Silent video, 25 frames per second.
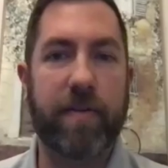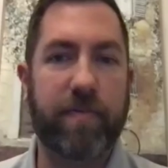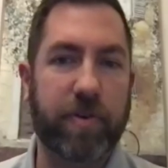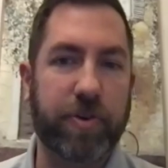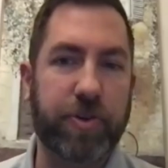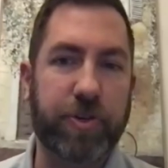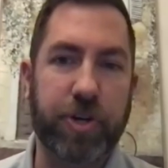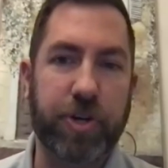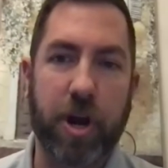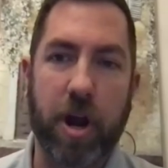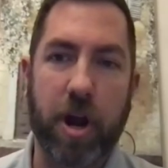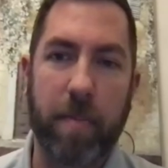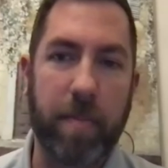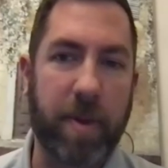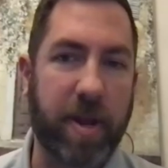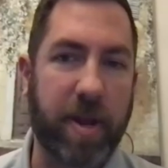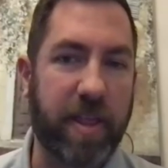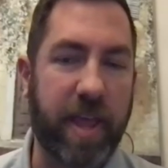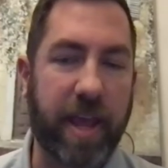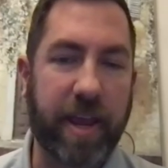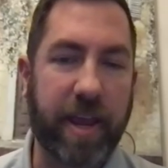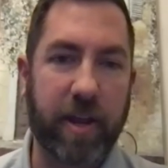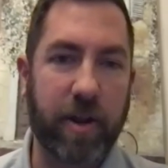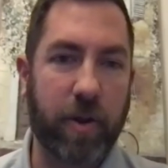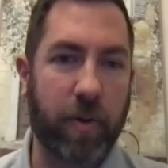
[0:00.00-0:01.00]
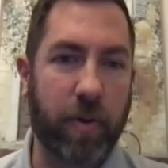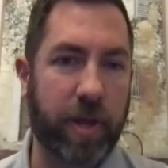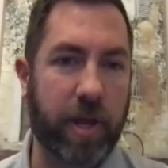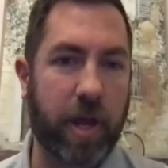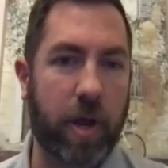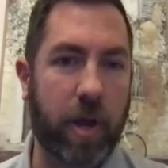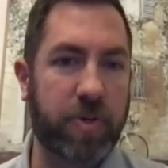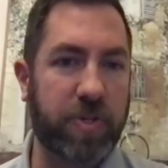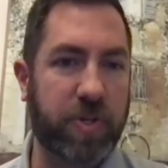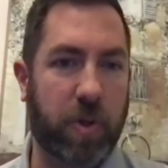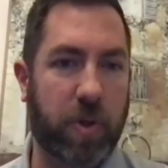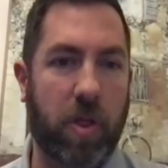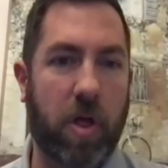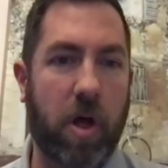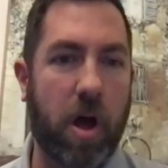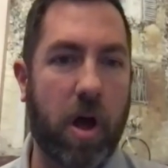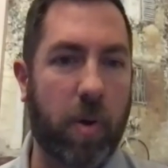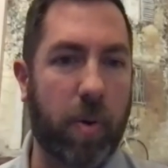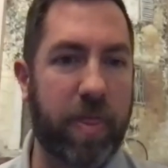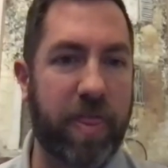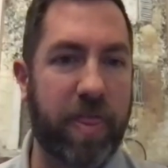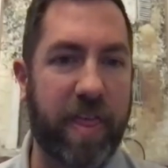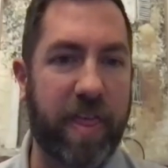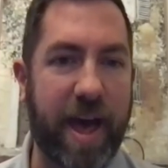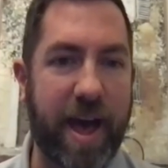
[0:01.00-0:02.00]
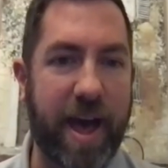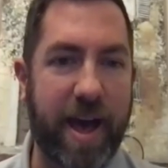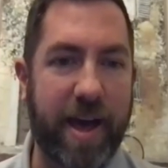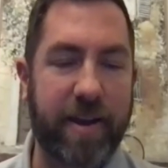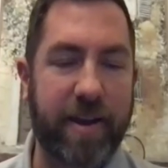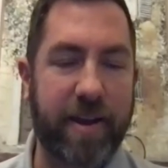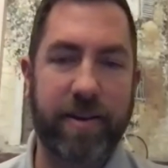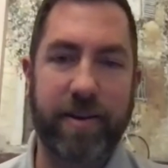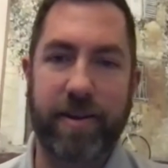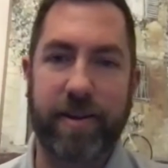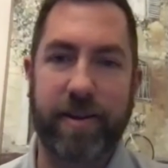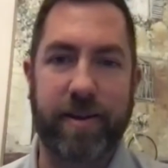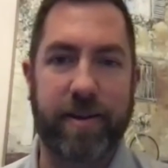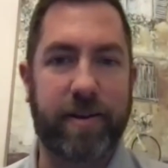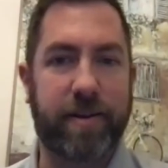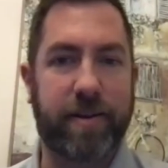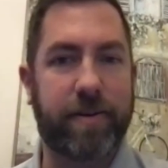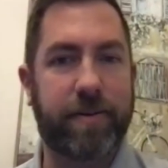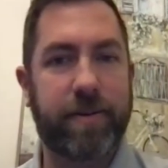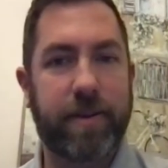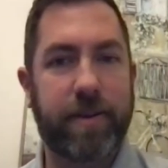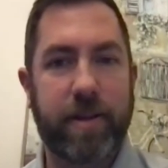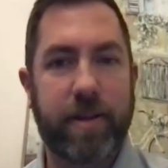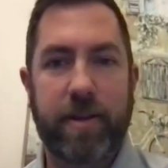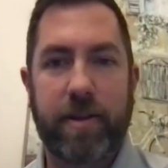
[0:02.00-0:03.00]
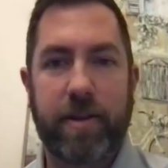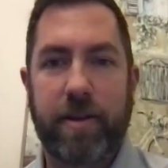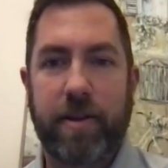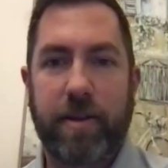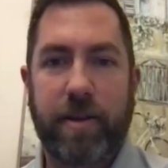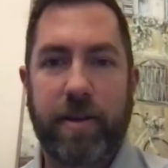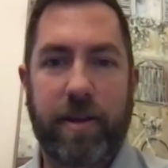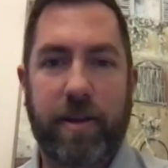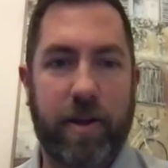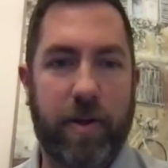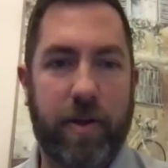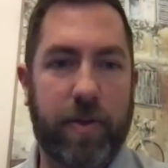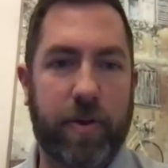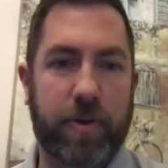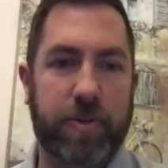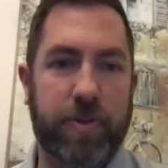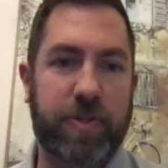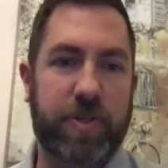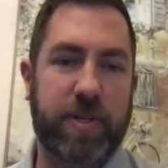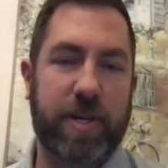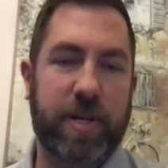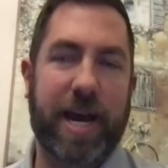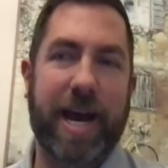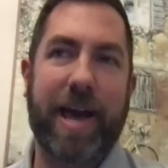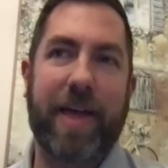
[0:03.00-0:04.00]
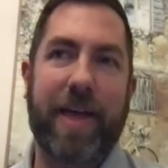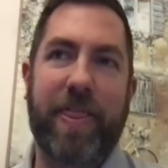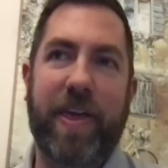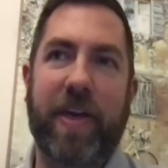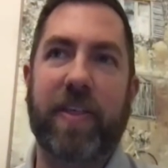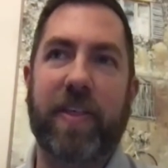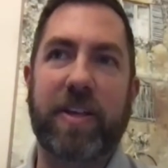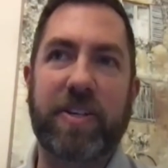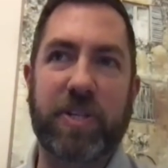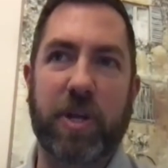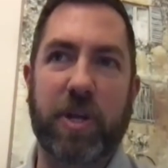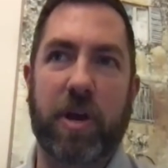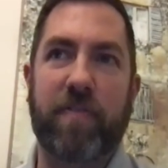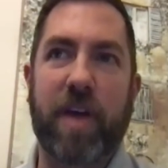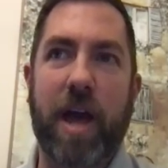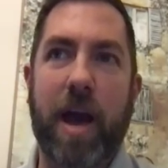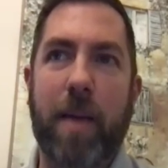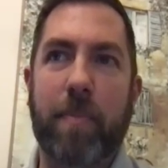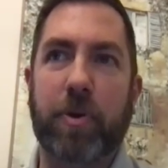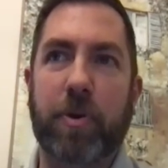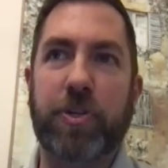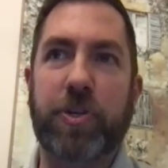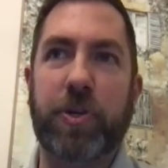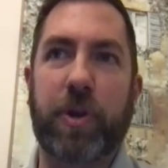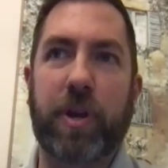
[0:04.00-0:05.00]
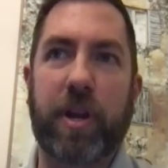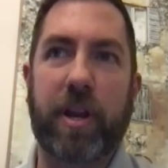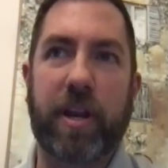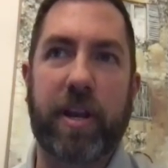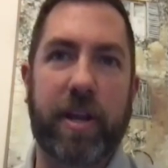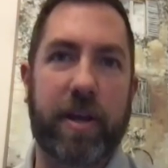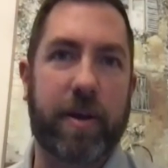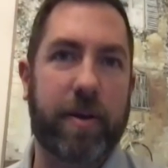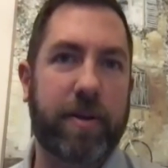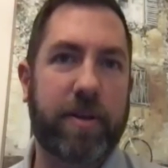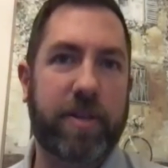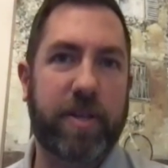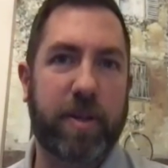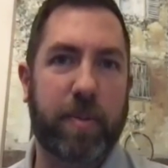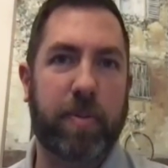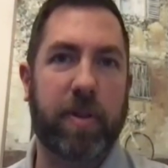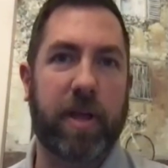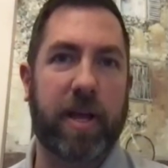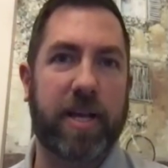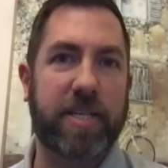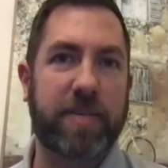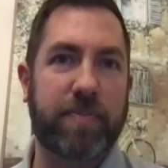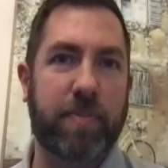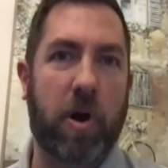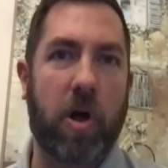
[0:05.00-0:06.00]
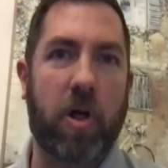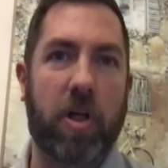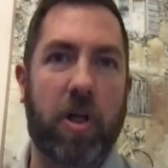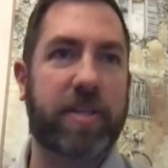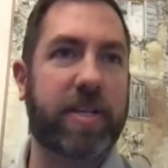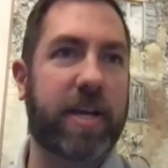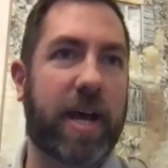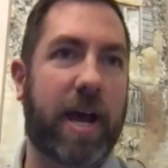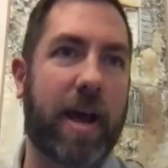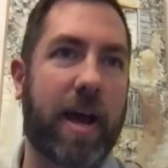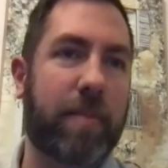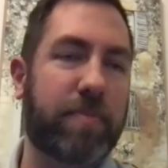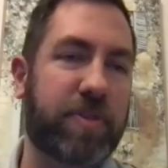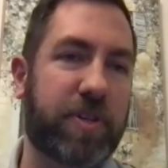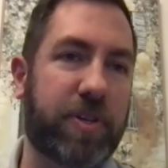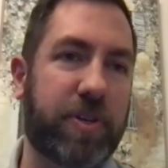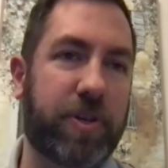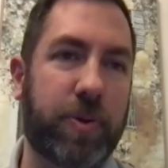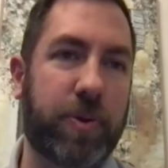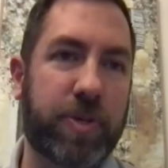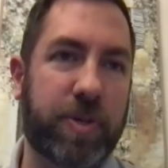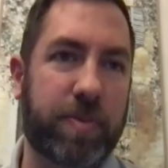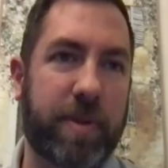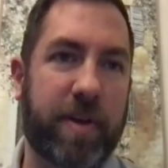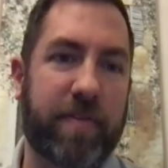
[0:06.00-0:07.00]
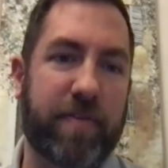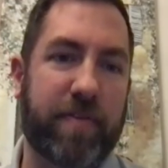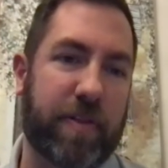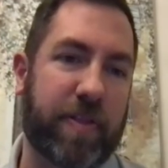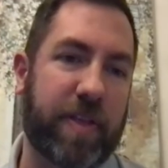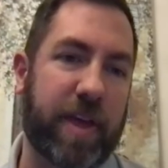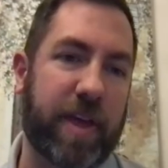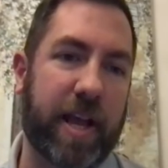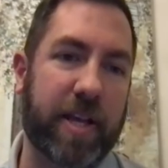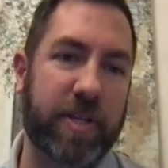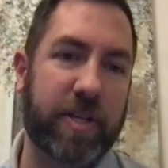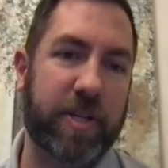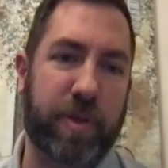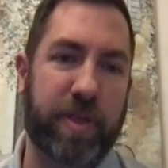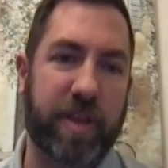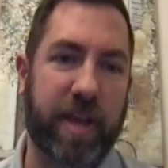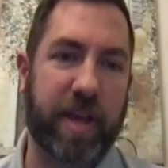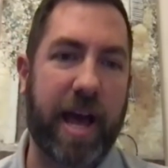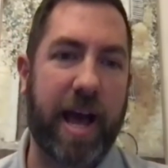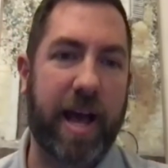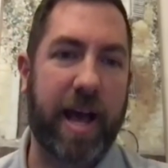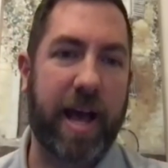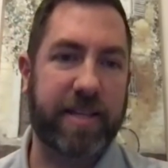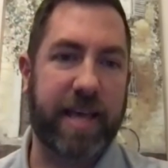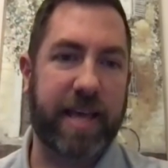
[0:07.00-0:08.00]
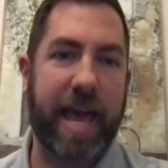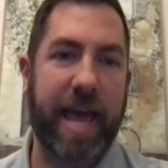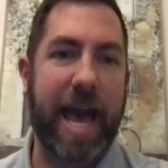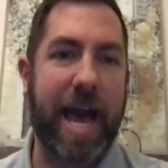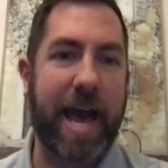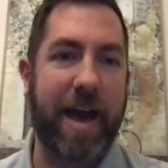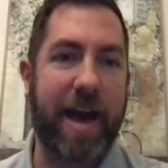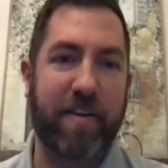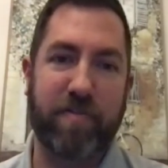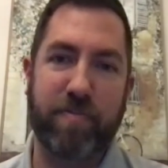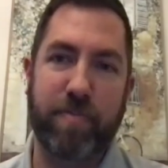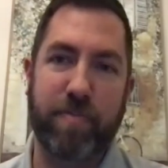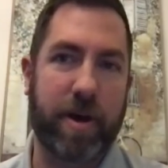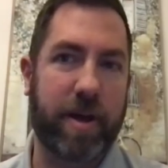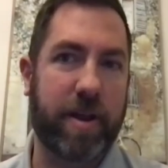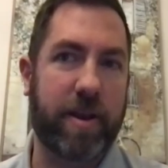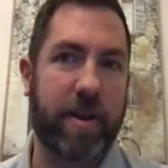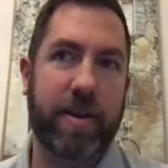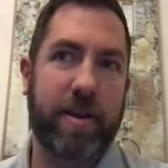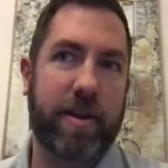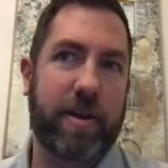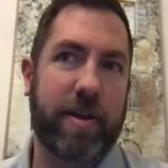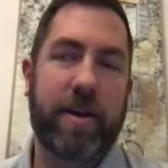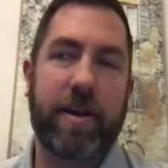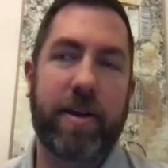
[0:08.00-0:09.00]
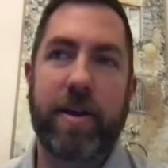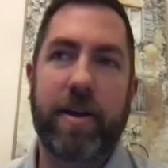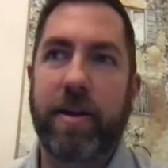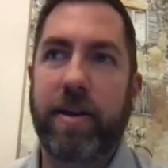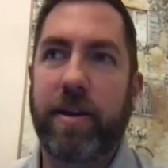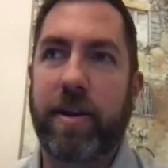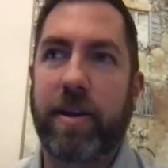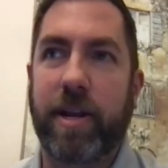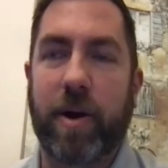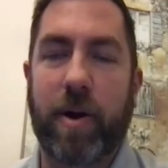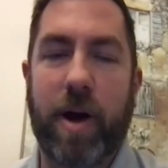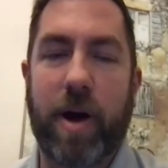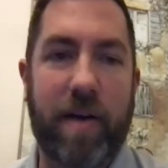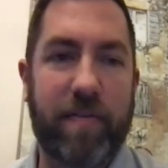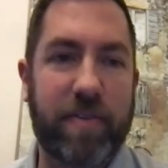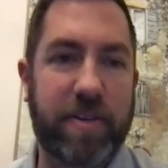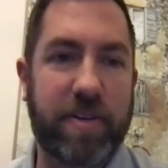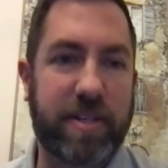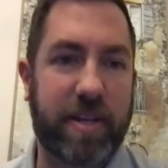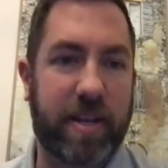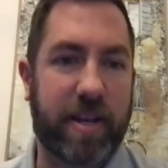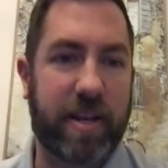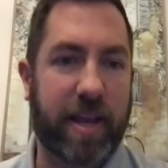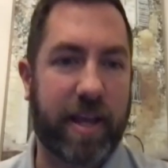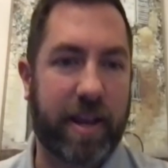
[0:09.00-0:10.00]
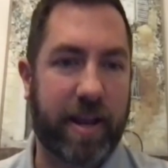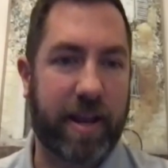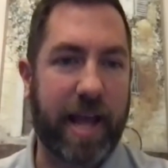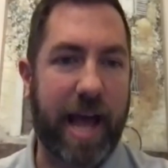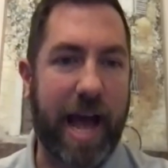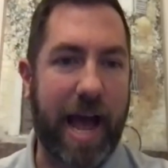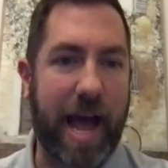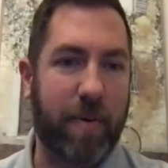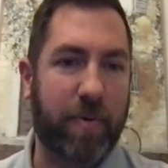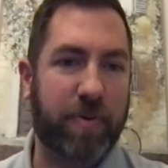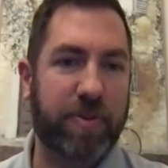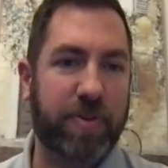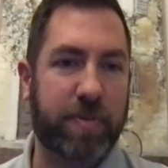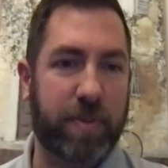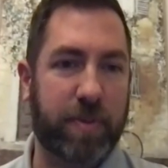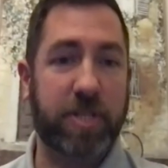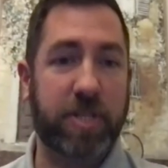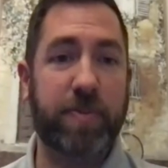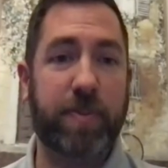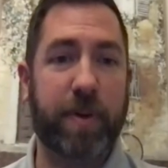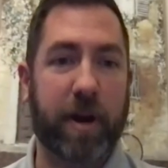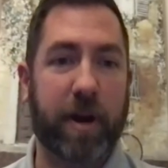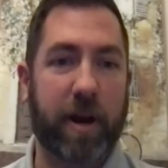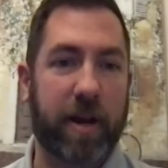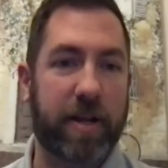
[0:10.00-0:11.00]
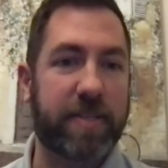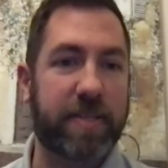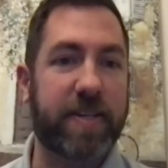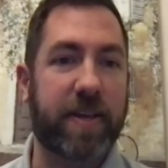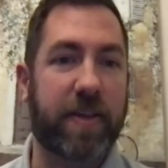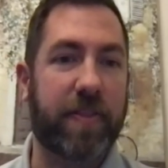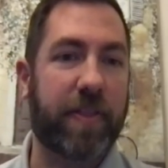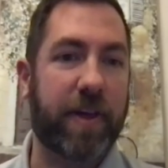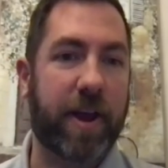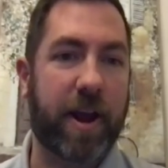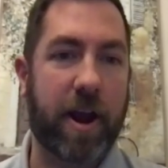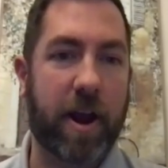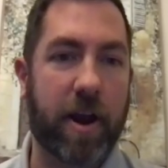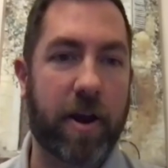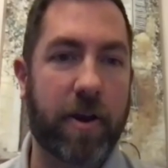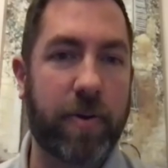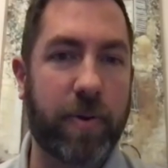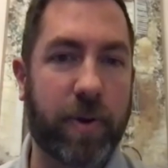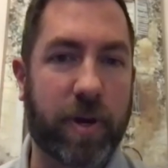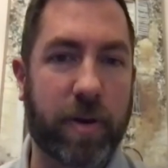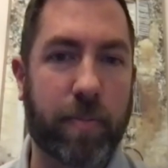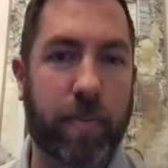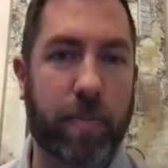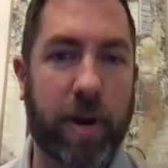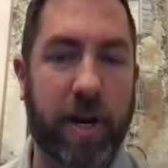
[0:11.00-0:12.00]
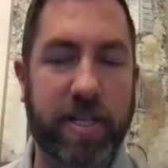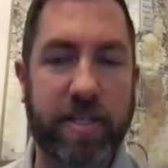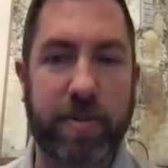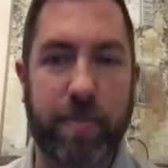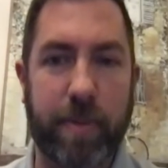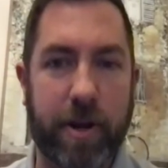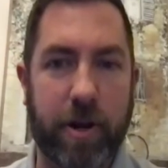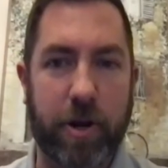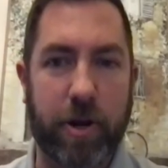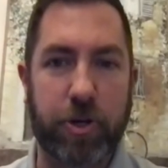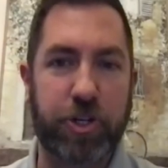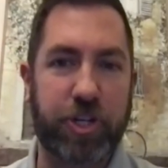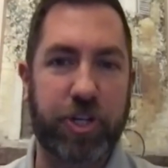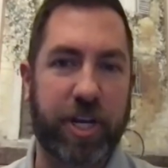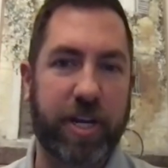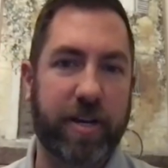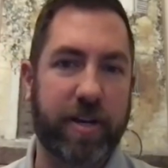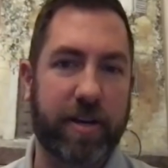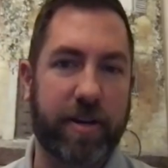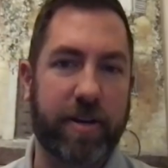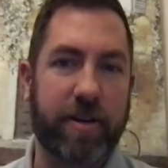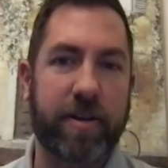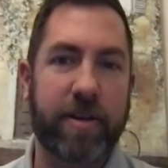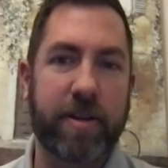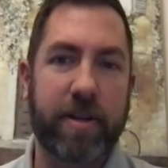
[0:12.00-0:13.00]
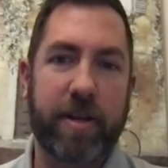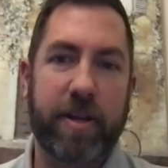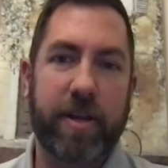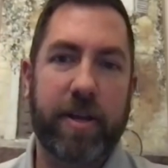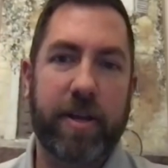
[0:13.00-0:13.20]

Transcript: for sure. I mean, they could only go so long with that. And, I think they still have the opportunity to play small at times and do some different things with the guys they have. But, obviously to get a guy with some experience in there who can bring some energy and